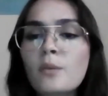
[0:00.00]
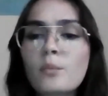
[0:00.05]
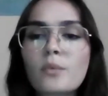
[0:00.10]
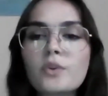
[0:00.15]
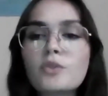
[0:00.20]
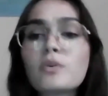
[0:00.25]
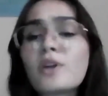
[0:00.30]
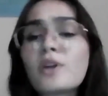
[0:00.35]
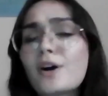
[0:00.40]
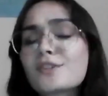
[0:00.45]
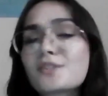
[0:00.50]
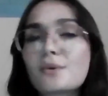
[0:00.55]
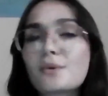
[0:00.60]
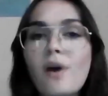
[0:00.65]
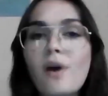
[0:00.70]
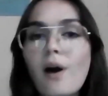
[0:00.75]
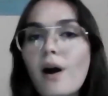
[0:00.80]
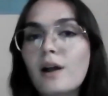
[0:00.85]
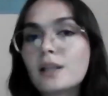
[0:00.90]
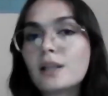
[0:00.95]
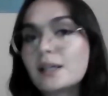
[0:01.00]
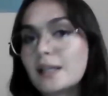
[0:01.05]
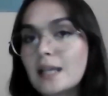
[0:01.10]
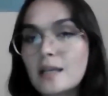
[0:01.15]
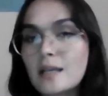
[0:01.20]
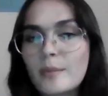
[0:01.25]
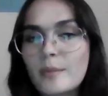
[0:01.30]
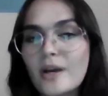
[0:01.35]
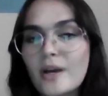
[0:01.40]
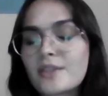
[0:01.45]
You can also call and
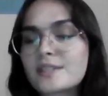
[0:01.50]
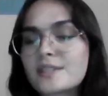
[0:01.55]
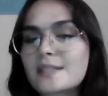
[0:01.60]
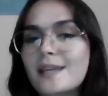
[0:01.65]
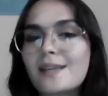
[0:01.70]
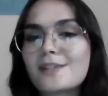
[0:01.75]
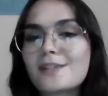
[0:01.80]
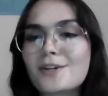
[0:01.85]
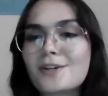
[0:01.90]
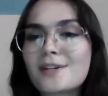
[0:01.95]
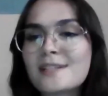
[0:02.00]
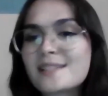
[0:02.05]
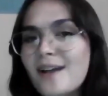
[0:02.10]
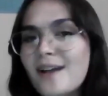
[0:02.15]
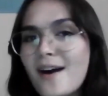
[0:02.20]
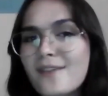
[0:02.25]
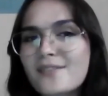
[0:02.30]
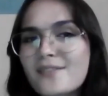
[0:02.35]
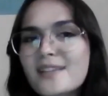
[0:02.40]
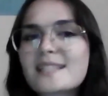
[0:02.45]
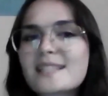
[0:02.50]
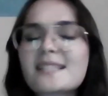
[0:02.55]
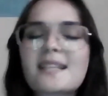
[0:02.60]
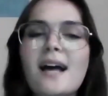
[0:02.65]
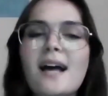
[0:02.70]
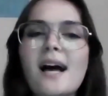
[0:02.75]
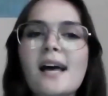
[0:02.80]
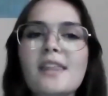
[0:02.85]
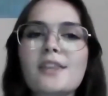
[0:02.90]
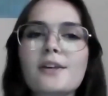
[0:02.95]
email the state attorney's office,
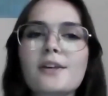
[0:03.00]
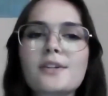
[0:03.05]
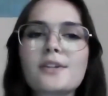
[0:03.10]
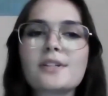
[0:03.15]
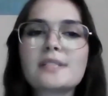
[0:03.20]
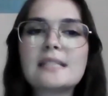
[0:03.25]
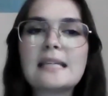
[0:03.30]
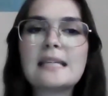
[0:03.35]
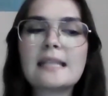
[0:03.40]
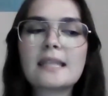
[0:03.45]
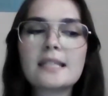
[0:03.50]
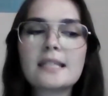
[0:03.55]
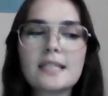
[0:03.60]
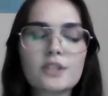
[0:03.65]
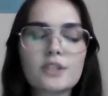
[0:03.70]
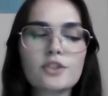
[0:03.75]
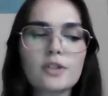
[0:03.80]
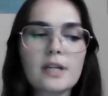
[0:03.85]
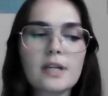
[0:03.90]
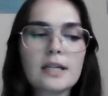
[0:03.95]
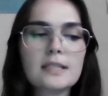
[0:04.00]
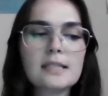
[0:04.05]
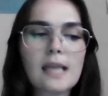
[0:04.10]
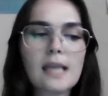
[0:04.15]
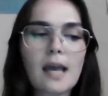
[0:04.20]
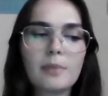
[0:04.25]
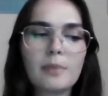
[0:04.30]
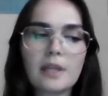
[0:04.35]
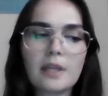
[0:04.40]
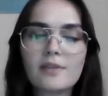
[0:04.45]
the 13th district,
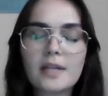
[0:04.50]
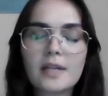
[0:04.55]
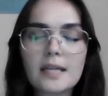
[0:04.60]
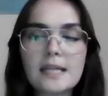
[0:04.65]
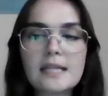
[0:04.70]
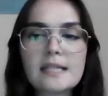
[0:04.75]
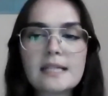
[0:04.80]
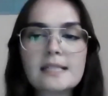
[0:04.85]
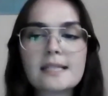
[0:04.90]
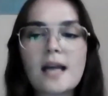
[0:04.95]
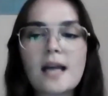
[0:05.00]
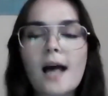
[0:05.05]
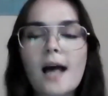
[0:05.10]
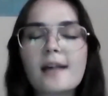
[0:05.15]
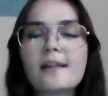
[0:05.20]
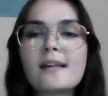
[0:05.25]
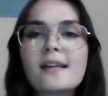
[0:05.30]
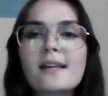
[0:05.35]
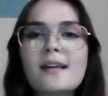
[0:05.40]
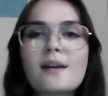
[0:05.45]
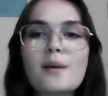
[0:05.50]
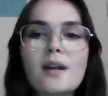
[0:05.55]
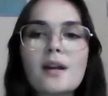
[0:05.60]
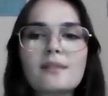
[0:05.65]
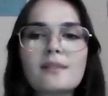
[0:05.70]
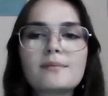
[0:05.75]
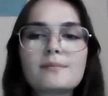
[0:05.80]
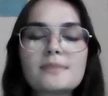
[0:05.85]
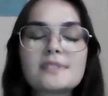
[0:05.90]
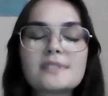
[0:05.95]
I believe it is.
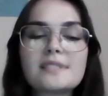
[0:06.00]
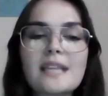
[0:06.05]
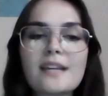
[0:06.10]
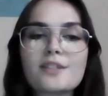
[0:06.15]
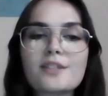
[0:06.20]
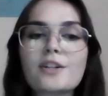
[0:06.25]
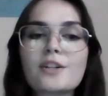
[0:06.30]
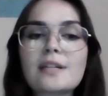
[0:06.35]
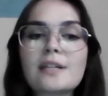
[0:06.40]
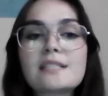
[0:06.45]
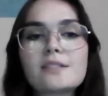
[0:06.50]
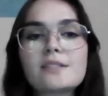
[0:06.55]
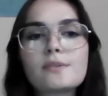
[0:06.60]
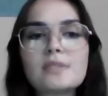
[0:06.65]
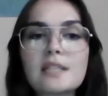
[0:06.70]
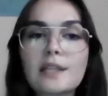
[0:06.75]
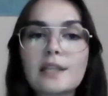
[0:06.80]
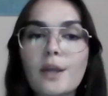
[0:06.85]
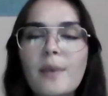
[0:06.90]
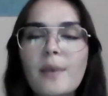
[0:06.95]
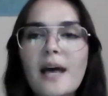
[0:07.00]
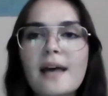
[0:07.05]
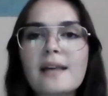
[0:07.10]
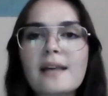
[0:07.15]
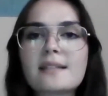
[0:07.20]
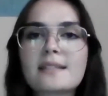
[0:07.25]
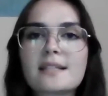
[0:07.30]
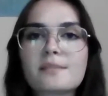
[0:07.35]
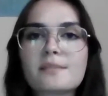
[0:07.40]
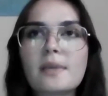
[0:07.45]
State Attorney Susie
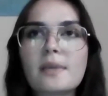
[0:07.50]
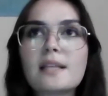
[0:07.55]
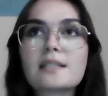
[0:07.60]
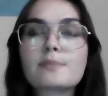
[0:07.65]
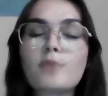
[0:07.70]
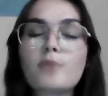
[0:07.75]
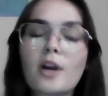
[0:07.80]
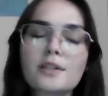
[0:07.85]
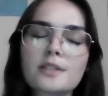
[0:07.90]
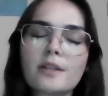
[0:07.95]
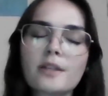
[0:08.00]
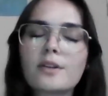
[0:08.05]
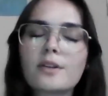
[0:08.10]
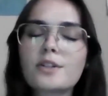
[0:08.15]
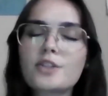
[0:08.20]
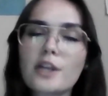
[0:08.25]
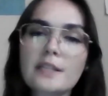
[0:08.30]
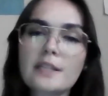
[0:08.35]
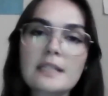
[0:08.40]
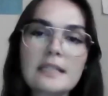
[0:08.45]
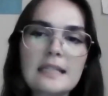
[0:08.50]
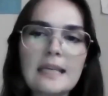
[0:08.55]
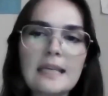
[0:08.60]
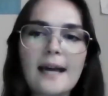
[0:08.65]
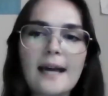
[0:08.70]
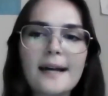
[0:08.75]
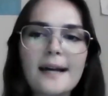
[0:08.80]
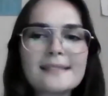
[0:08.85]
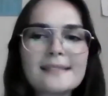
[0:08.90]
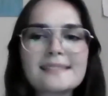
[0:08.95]
Lopez, as well as Prosecutor Justin
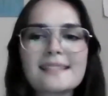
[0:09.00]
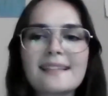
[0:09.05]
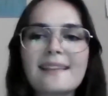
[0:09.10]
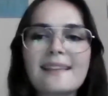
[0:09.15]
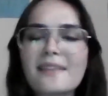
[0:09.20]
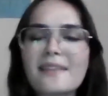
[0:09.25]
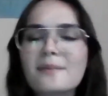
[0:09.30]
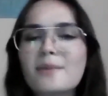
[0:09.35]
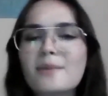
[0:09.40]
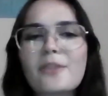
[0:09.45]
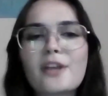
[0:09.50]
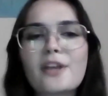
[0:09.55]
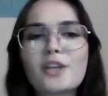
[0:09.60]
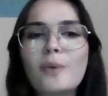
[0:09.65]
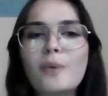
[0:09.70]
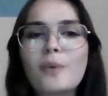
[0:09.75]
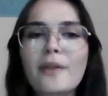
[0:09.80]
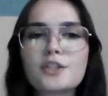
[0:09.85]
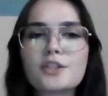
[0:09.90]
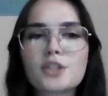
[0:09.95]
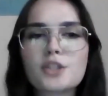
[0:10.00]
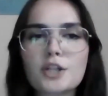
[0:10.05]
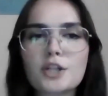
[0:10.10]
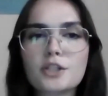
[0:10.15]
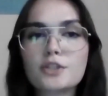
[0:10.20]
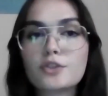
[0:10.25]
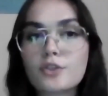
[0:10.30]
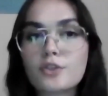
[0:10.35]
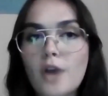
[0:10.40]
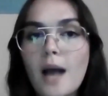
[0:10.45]
Diaz, let them know that you want the
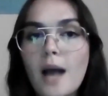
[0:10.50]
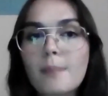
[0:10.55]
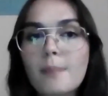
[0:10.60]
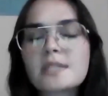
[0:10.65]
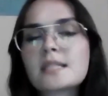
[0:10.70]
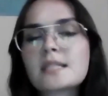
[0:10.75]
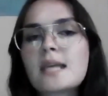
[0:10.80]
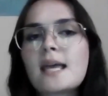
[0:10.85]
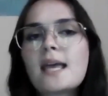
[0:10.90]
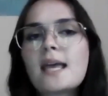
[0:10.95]
charges dropped.